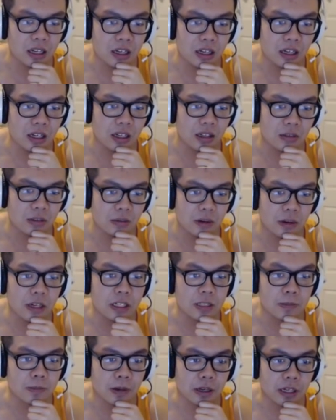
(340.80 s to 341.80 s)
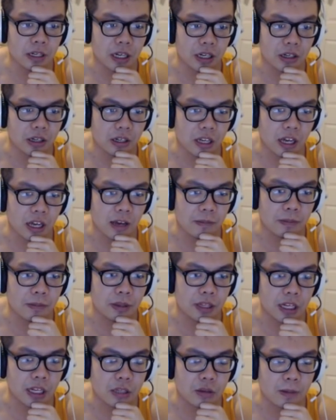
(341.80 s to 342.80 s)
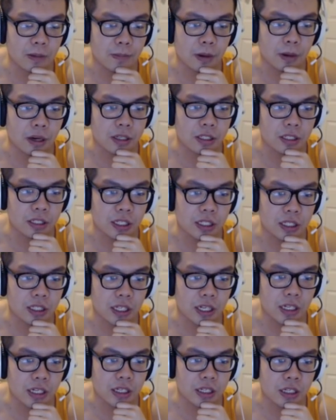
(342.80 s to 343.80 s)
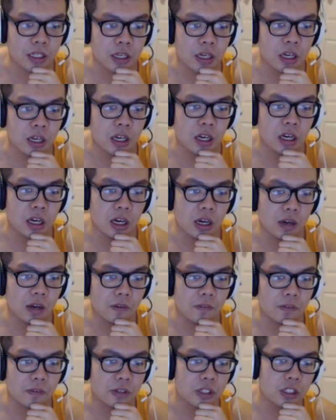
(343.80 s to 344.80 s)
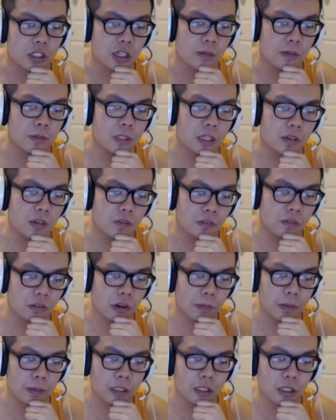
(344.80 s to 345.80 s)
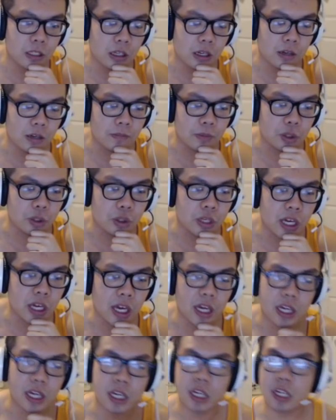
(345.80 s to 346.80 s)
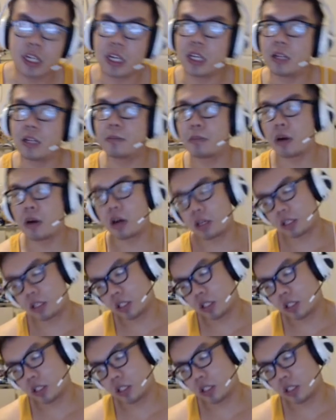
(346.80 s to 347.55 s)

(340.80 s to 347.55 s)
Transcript: Otherwise, it's probably not going to happen. That's why boxes exist. For some tier 4 weapons, you can get it in the box.